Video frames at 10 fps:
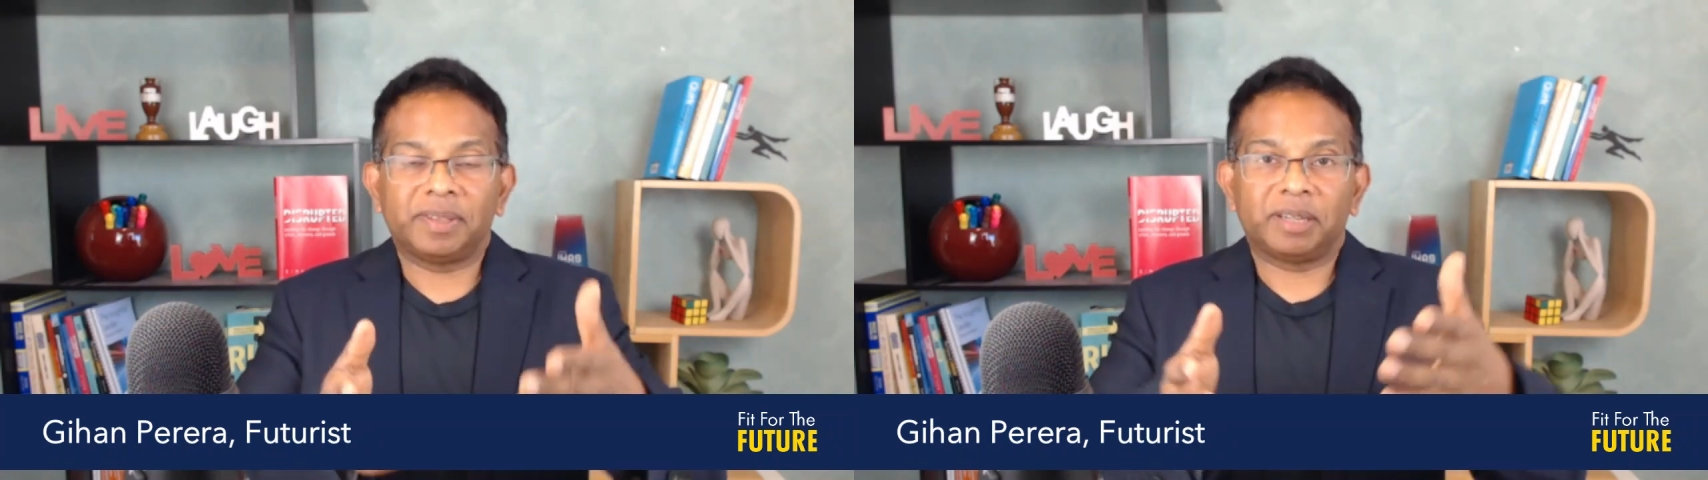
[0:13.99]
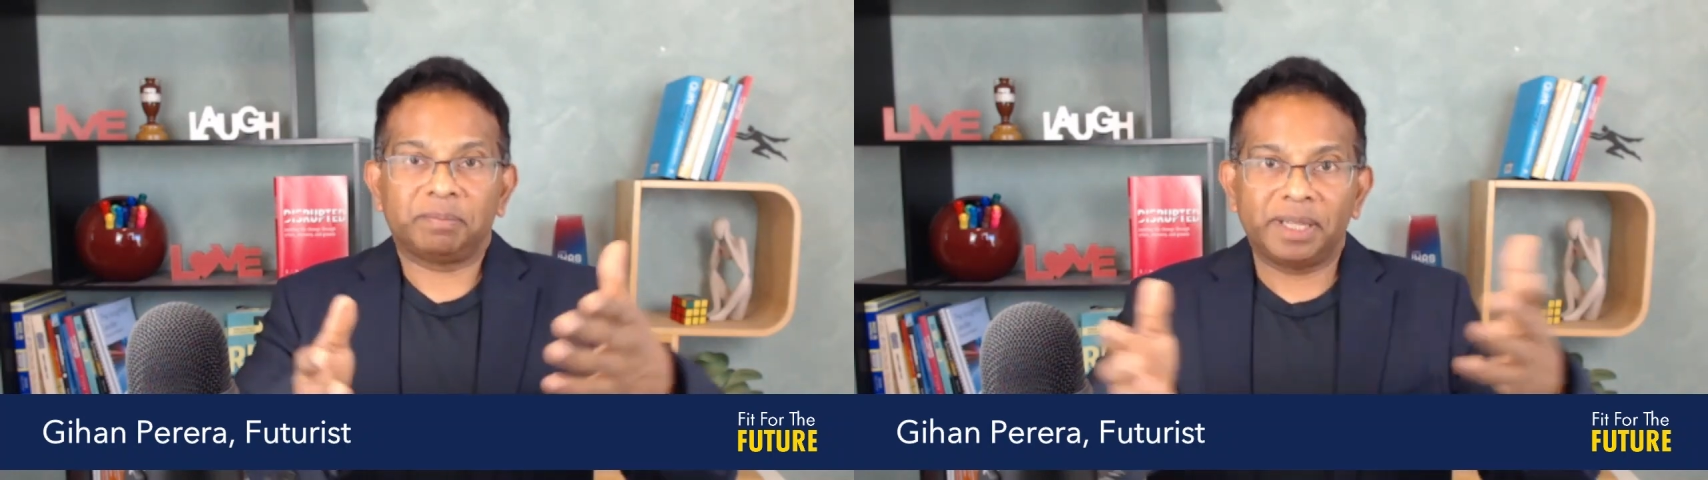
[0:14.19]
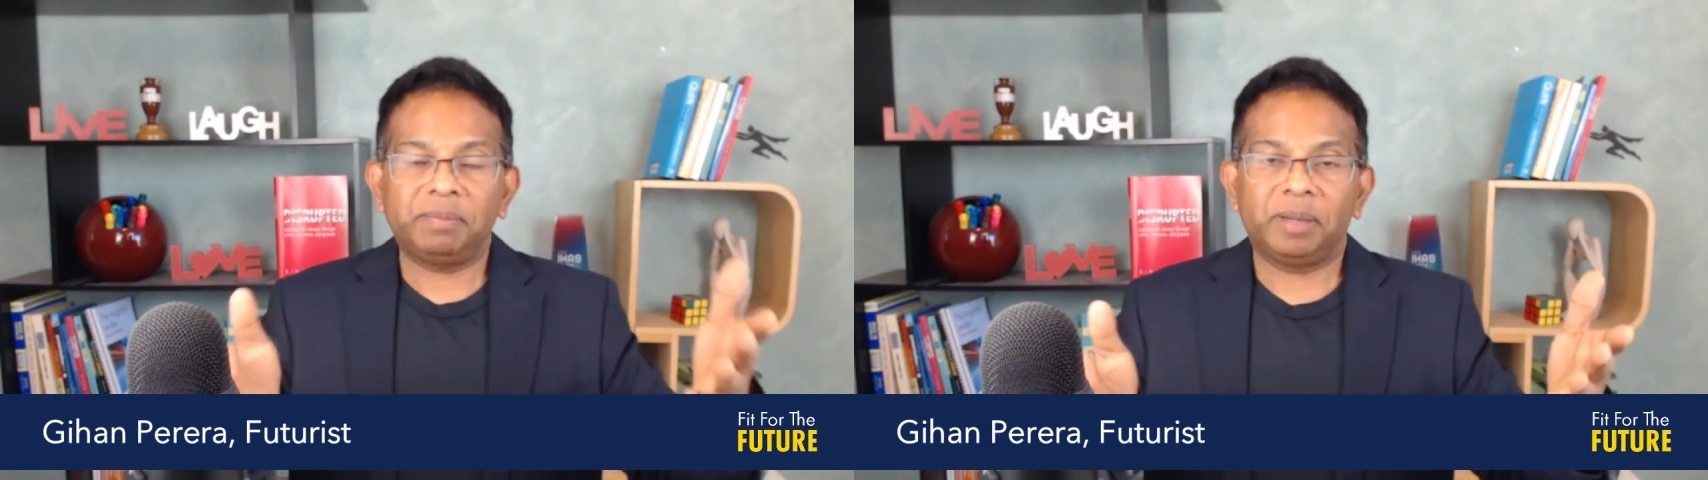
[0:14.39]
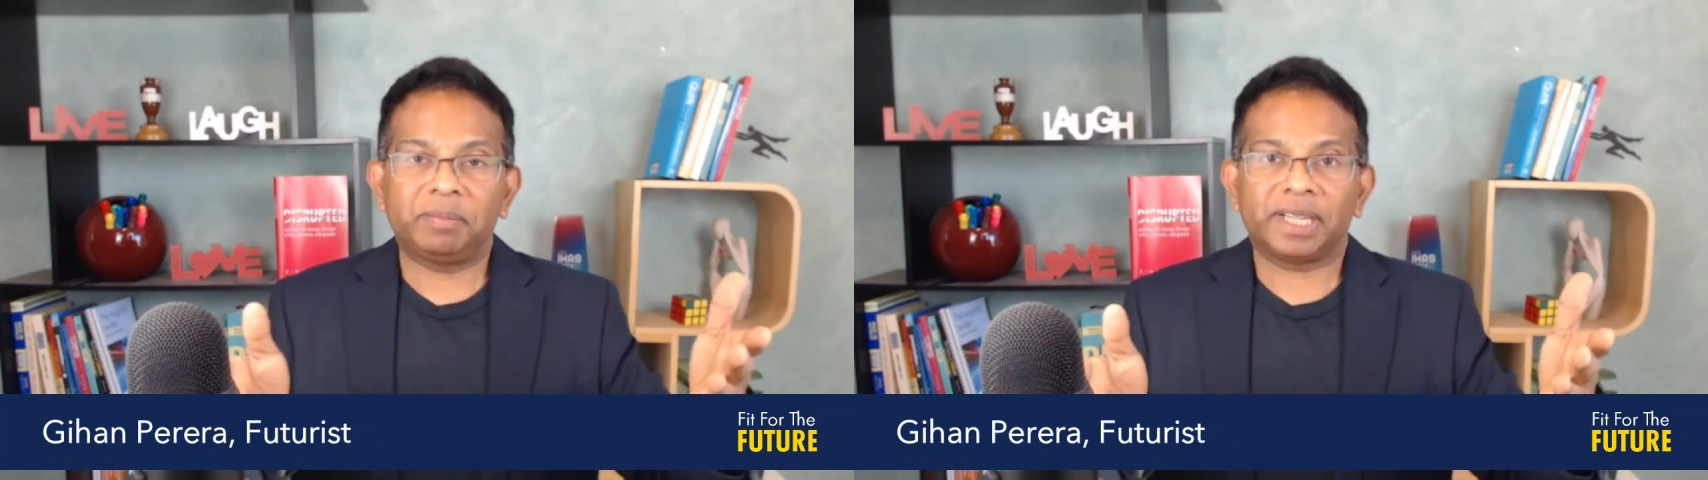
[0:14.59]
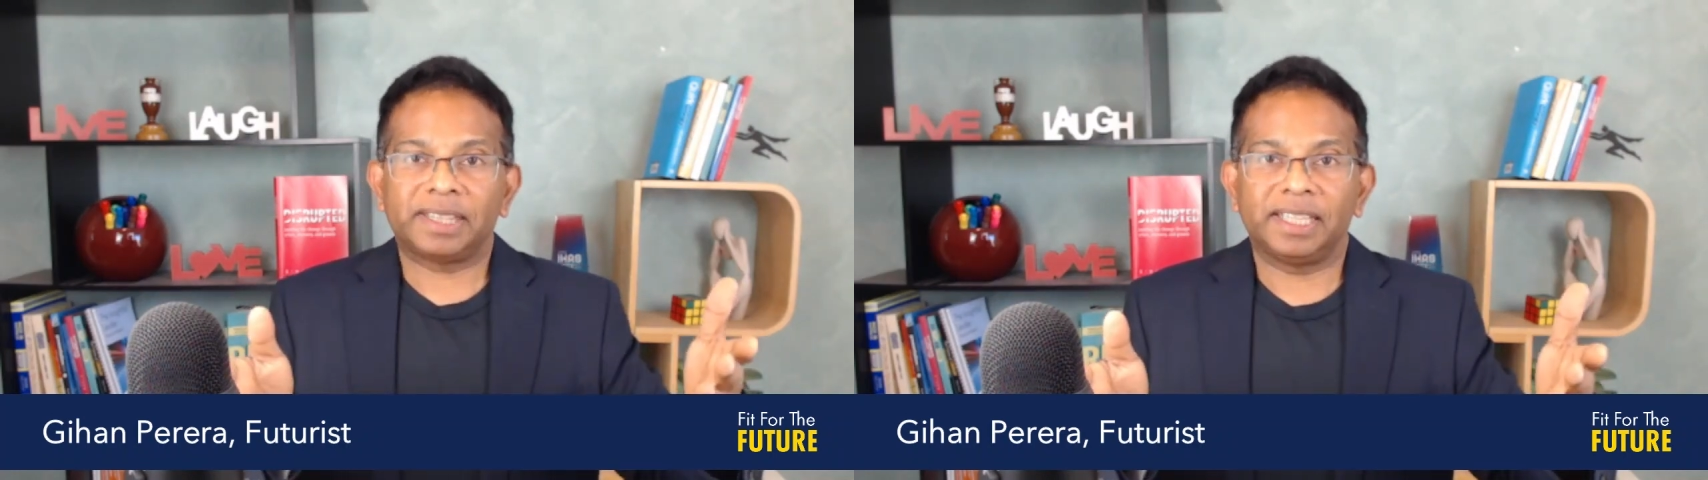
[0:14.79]
that many
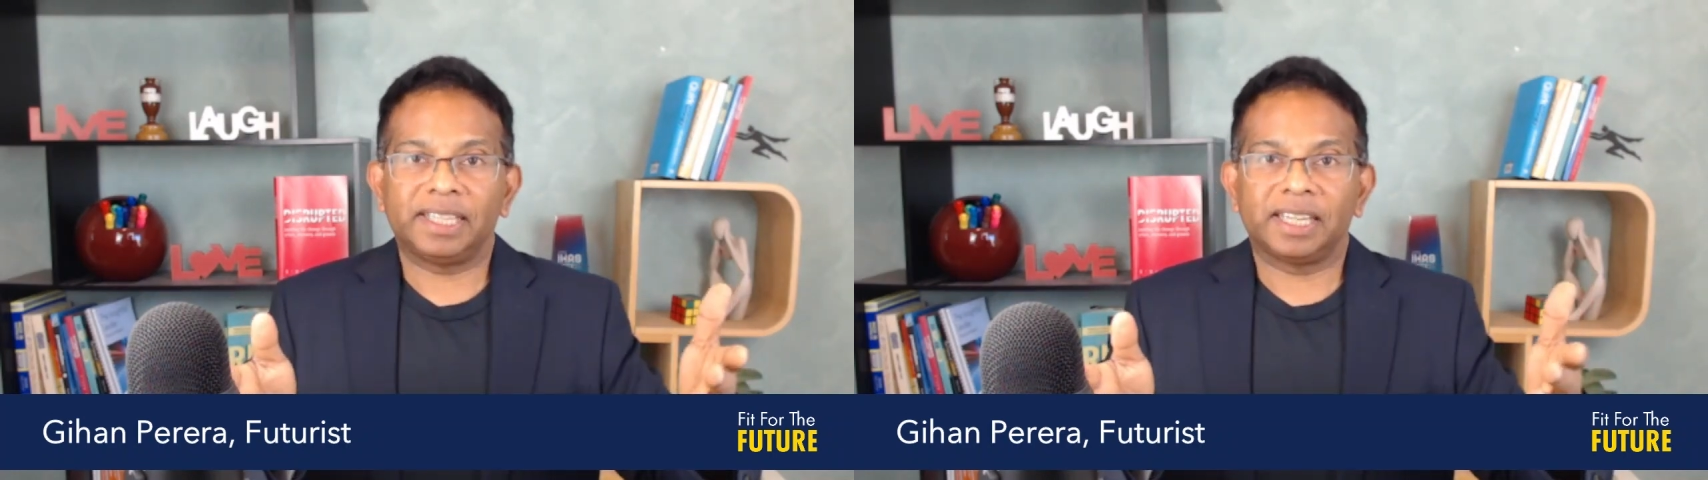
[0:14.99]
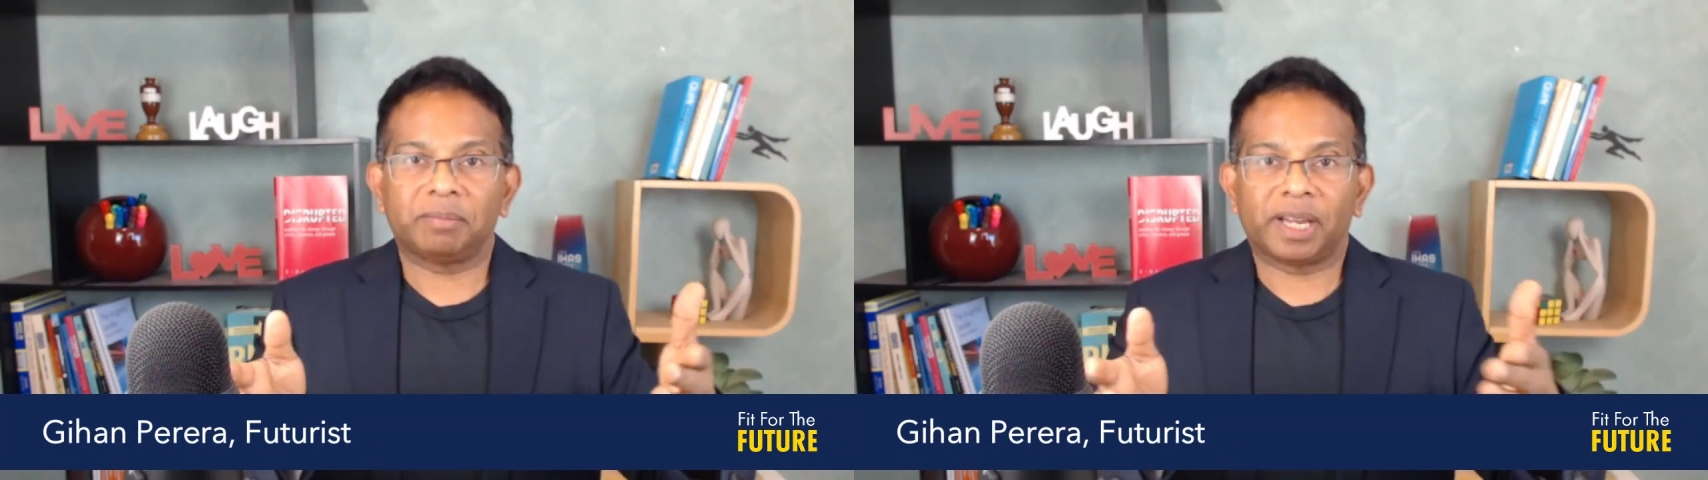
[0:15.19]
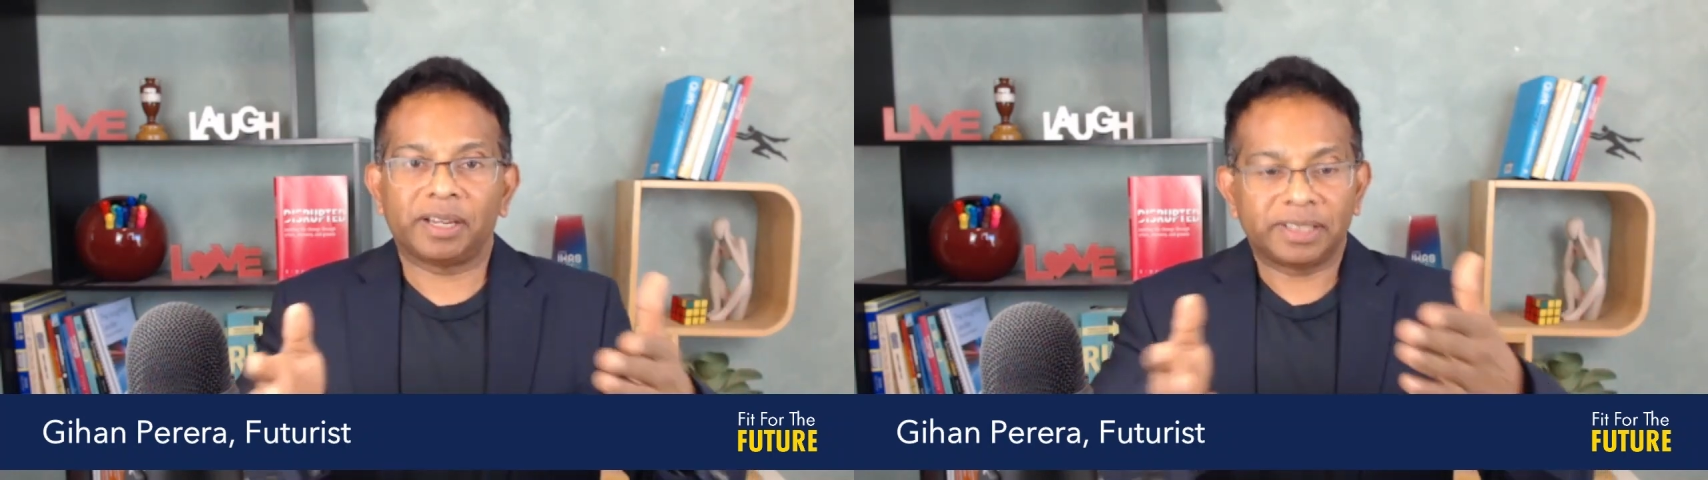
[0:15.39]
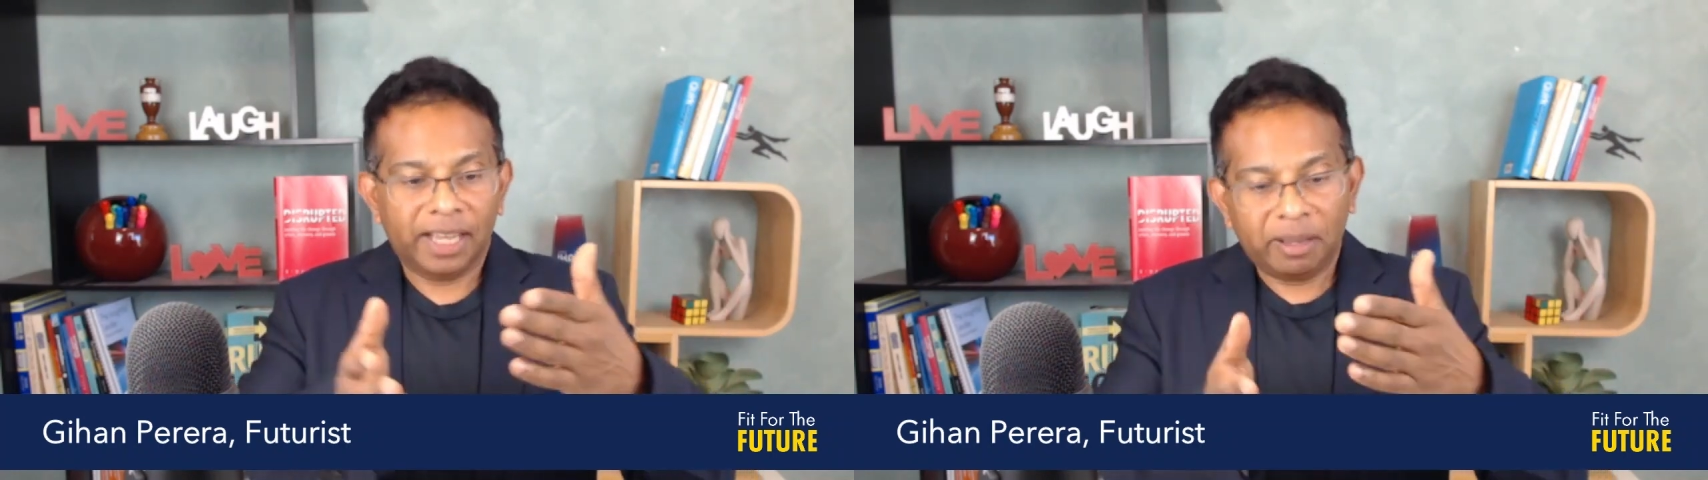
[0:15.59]
people are thinking about